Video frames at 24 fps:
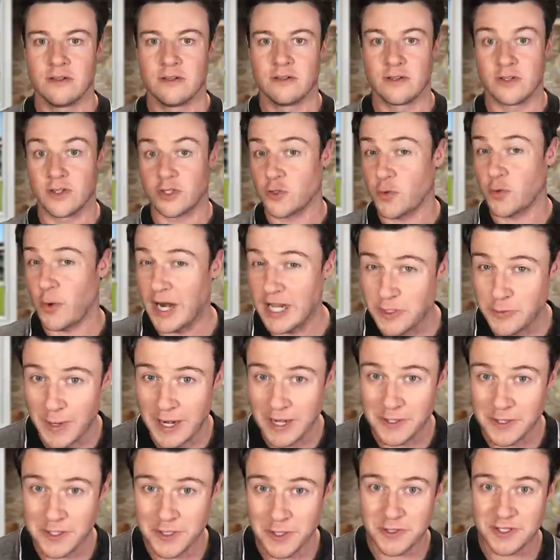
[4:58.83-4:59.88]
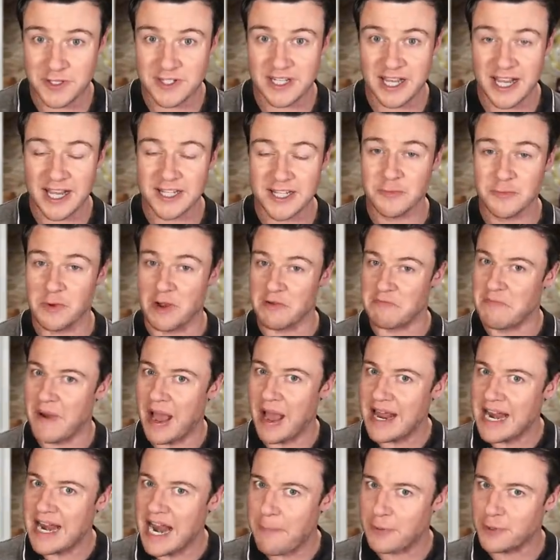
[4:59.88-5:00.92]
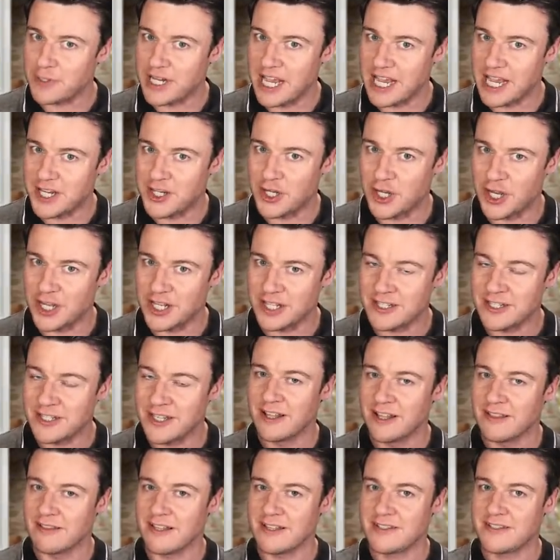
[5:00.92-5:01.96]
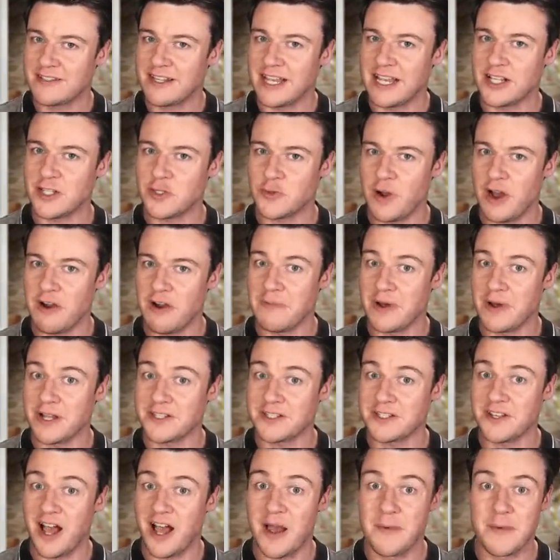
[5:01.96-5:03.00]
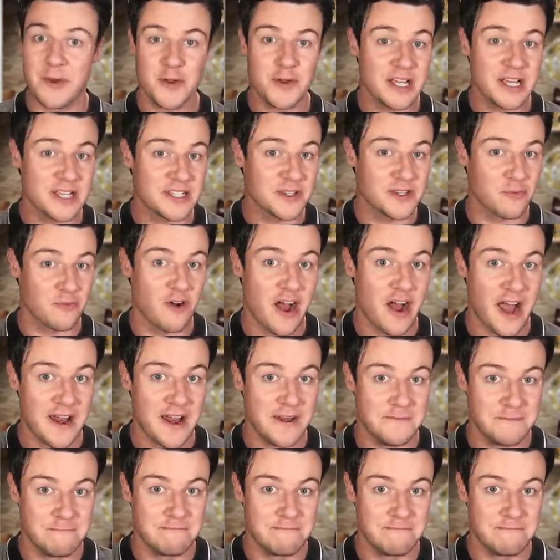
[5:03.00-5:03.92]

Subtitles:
for the 2022 season. We've made our predictions. Let's see in 12 months' time who gets them right.